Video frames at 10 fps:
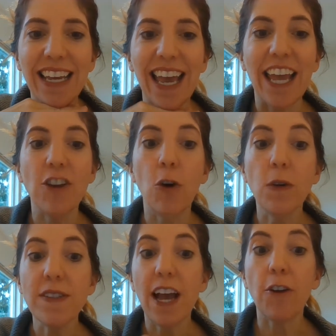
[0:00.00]
And
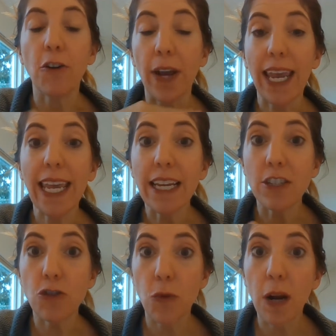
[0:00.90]
notice how your
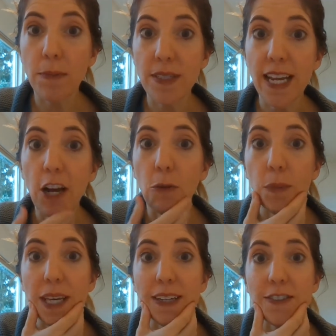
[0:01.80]
hand drops down
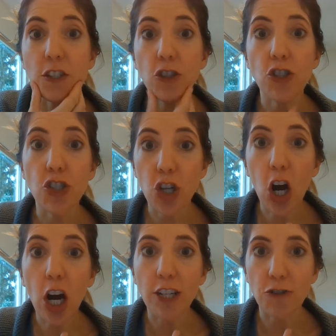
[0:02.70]
because your
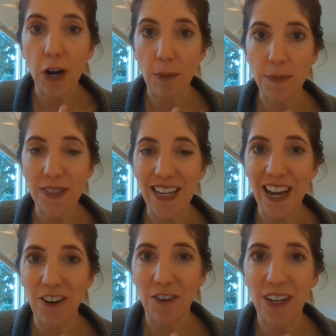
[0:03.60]
jaw drops
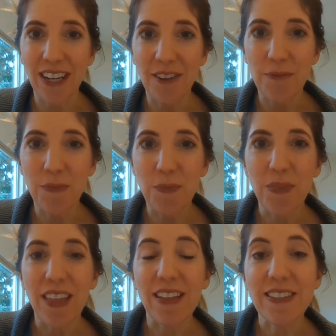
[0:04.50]
down.
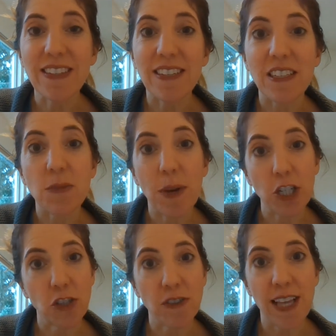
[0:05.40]
This is a
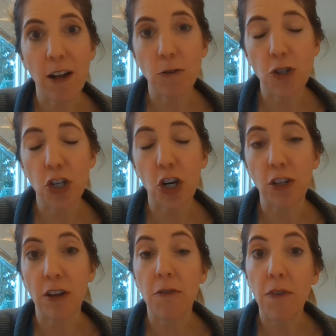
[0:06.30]
special sound
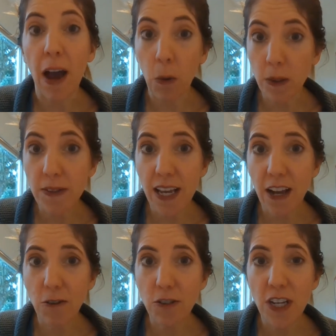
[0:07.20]
called a vowel
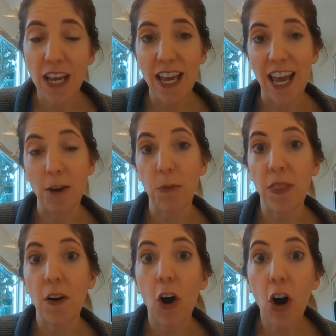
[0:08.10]
sound. And
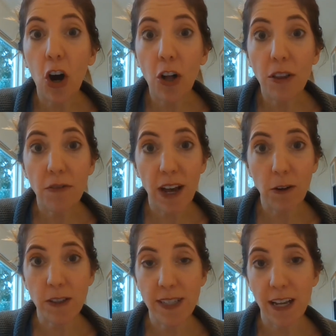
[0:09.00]
with all the
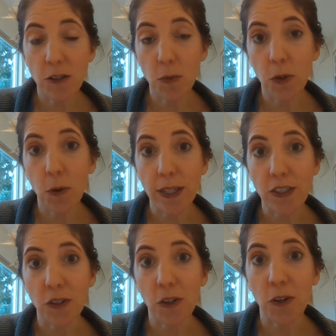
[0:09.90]
vowel sounds we're going
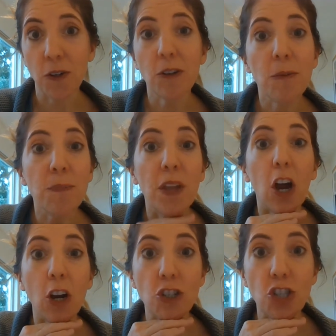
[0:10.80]
to learn,
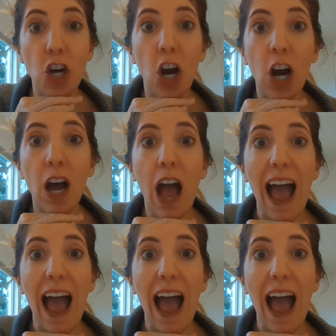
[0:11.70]
our jaw,